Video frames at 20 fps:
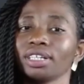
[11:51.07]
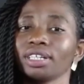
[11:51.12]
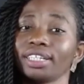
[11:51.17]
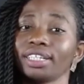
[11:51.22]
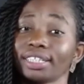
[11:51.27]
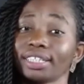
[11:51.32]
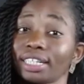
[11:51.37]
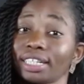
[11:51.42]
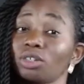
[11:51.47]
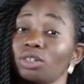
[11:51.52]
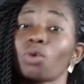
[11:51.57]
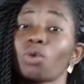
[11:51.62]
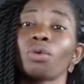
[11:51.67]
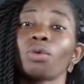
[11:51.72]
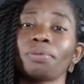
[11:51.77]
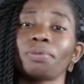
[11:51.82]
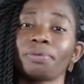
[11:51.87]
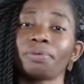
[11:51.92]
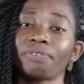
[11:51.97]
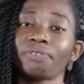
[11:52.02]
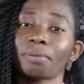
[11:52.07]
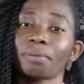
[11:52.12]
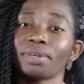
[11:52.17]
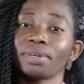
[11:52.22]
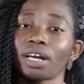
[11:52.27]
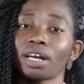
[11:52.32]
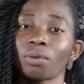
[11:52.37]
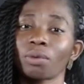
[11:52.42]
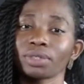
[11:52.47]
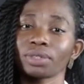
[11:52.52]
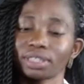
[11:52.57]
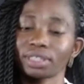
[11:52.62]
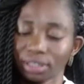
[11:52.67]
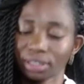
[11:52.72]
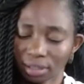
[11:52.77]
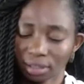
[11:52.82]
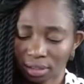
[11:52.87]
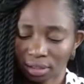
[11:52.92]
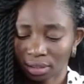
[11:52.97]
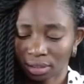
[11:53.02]
Yes, I know we'll be familiar
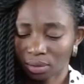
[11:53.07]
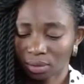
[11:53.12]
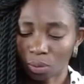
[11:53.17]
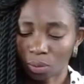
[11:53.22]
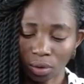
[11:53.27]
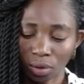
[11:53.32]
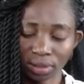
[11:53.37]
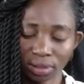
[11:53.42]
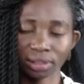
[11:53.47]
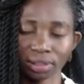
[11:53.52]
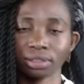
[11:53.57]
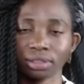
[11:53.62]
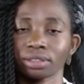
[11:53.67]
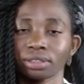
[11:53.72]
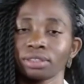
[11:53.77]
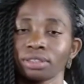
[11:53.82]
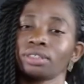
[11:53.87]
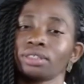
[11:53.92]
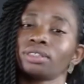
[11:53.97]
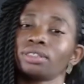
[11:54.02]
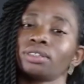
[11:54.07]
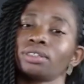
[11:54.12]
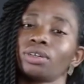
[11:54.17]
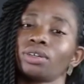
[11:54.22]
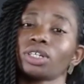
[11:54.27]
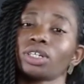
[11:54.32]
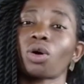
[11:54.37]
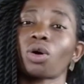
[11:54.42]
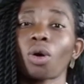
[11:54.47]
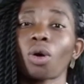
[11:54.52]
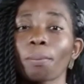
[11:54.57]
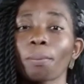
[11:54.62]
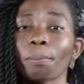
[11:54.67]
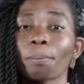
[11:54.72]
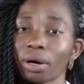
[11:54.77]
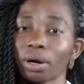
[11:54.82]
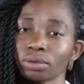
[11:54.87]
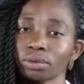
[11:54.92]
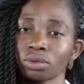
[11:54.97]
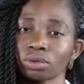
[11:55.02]
with what or the
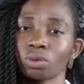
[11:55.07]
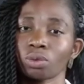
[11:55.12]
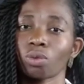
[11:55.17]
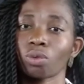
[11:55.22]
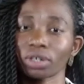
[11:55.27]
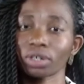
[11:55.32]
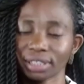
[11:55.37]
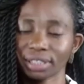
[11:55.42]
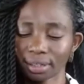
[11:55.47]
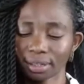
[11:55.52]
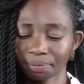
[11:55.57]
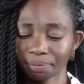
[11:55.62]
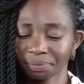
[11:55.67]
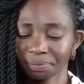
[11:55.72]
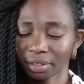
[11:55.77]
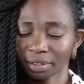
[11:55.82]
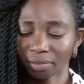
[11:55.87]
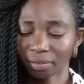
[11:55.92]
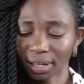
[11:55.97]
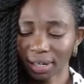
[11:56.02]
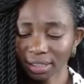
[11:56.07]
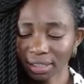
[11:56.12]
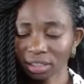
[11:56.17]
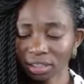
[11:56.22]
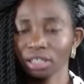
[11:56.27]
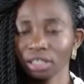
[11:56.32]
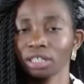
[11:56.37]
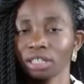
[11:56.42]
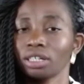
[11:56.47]
compound water, right?